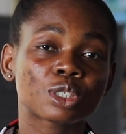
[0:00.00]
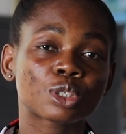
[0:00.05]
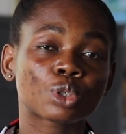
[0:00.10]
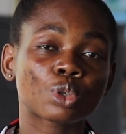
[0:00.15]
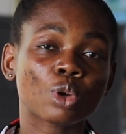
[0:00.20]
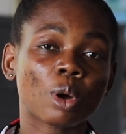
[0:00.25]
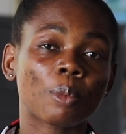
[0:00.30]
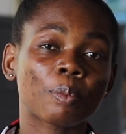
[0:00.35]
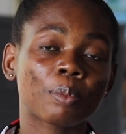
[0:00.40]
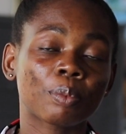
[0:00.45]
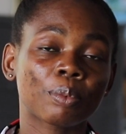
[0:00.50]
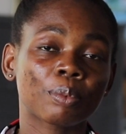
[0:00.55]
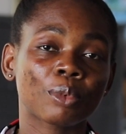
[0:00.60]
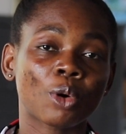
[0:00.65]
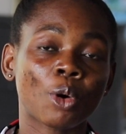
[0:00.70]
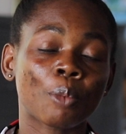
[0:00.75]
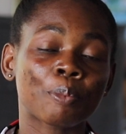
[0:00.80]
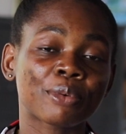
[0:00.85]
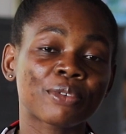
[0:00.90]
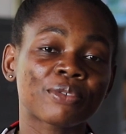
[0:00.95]
stop
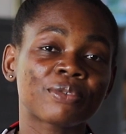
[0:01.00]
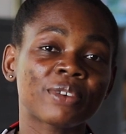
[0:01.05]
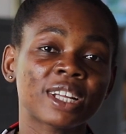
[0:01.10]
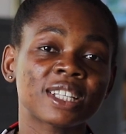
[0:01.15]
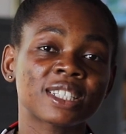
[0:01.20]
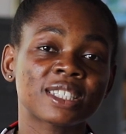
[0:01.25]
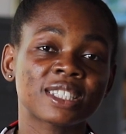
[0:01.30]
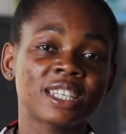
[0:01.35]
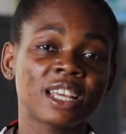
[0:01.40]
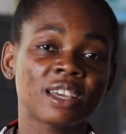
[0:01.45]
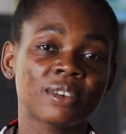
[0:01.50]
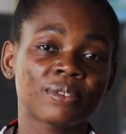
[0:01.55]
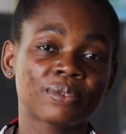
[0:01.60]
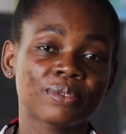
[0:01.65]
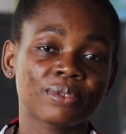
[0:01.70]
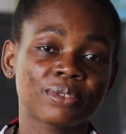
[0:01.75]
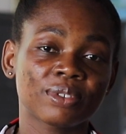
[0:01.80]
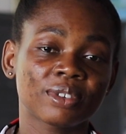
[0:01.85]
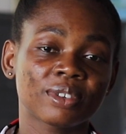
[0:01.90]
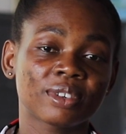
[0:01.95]
or prevent death.
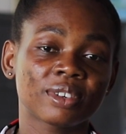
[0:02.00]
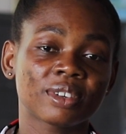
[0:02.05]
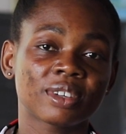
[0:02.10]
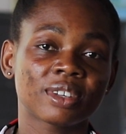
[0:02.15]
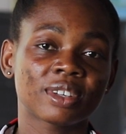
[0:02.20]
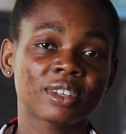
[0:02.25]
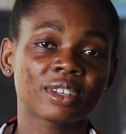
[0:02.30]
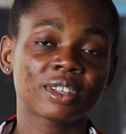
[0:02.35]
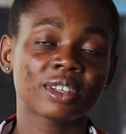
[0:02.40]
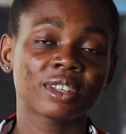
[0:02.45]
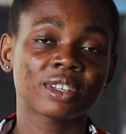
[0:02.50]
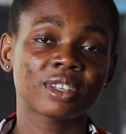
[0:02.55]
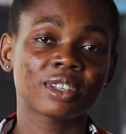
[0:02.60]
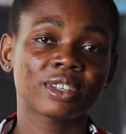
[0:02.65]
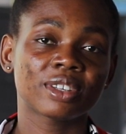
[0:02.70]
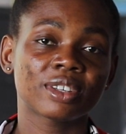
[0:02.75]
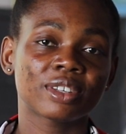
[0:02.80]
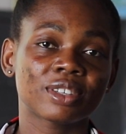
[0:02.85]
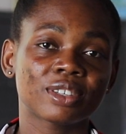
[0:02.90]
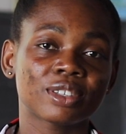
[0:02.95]

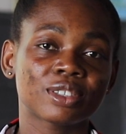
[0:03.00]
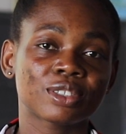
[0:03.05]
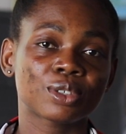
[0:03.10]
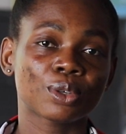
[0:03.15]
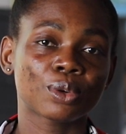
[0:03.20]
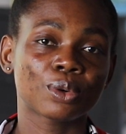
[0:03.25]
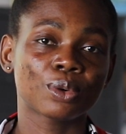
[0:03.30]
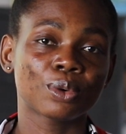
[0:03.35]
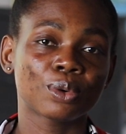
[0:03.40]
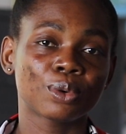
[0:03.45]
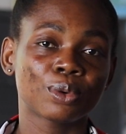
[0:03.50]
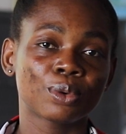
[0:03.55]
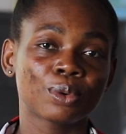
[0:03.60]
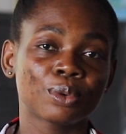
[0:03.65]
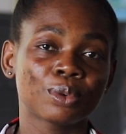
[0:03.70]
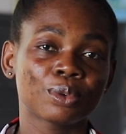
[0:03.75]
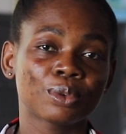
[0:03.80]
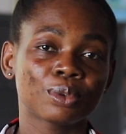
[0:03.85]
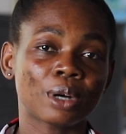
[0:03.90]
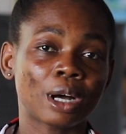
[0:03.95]
So,
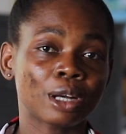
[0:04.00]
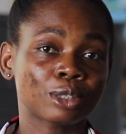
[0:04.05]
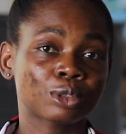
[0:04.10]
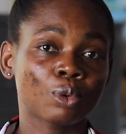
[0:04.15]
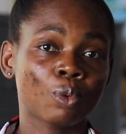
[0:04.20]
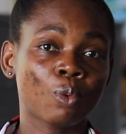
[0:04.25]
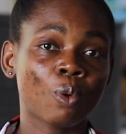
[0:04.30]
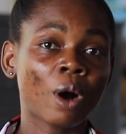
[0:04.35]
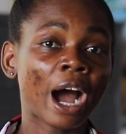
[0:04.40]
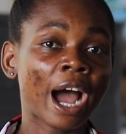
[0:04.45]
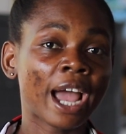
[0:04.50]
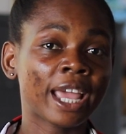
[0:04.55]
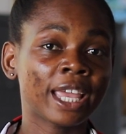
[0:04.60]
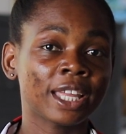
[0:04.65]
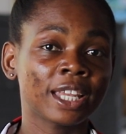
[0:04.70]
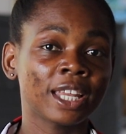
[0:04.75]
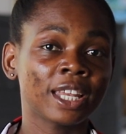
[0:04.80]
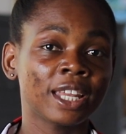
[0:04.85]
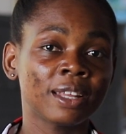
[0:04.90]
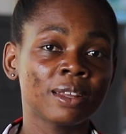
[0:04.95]
as to why
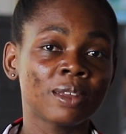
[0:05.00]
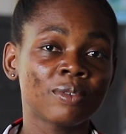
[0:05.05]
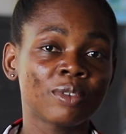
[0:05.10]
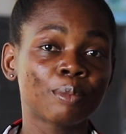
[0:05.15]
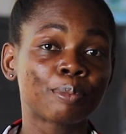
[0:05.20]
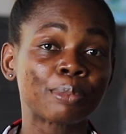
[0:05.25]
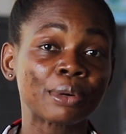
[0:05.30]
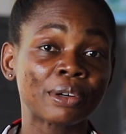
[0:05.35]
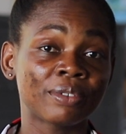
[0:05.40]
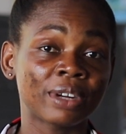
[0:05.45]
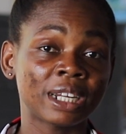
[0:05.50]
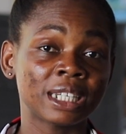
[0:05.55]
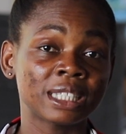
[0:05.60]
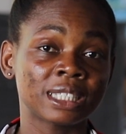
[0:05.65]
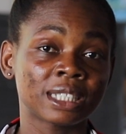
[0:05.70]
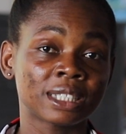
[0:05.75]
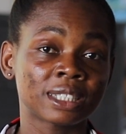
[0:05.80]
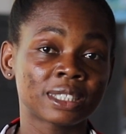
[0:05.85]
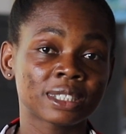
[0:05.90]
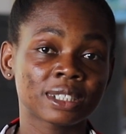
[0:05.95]
He didn't even
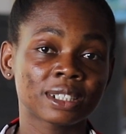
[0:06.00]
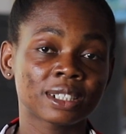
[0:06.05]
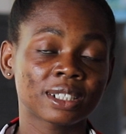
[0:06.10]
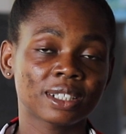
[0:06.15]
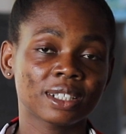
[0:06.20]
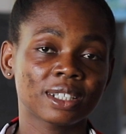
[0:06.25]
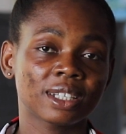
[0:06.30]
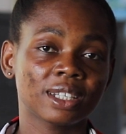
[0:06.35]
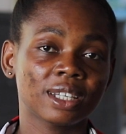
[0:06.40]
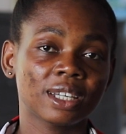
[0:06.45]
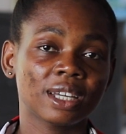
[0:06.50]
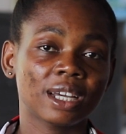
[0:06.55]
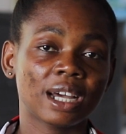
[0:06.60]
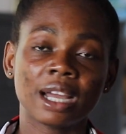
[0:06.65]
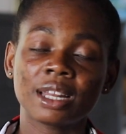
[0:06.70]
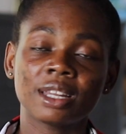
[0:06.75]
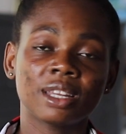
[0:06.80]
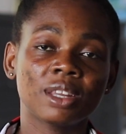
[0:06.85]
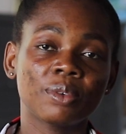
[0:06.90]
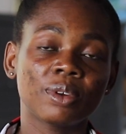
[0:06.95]
prevent it,
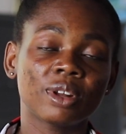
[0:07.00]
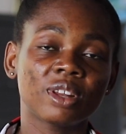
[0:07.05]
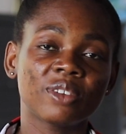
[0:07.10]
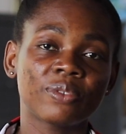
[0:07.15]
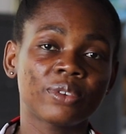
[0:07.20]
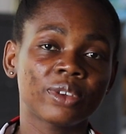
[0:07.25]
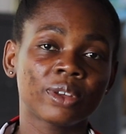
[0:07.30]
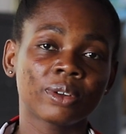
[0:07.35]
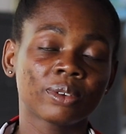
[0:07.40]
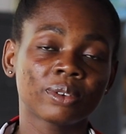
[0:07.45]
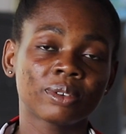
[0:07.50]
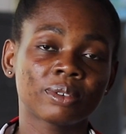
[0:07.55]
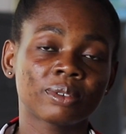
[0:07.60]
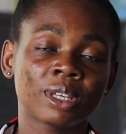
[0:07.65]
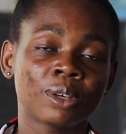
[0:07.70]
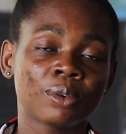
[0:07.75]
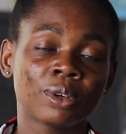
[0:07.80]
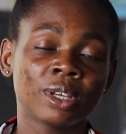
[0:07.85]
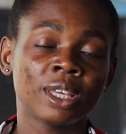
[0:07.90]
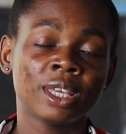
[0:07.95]
I didn't really feel
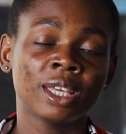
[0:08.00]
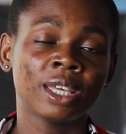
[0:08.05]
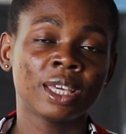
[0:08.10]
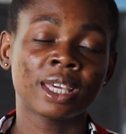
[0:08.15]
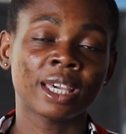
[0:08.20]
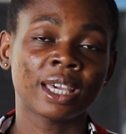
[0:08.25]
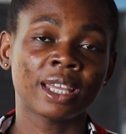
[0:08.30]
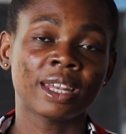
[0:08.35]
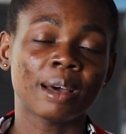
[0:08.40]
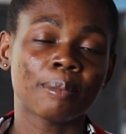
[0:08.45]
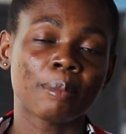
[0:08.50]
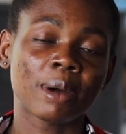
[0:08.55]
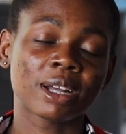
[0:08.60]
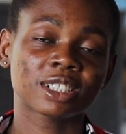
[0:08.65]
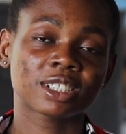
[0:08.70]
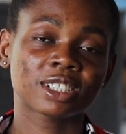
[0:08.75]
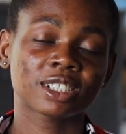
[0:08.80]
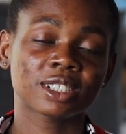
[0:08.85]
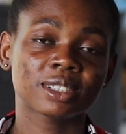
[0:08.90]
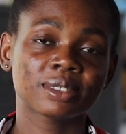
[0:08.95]
he, he cared that
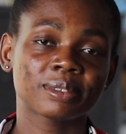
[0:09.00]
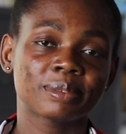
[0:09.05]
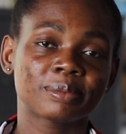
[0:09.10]
much.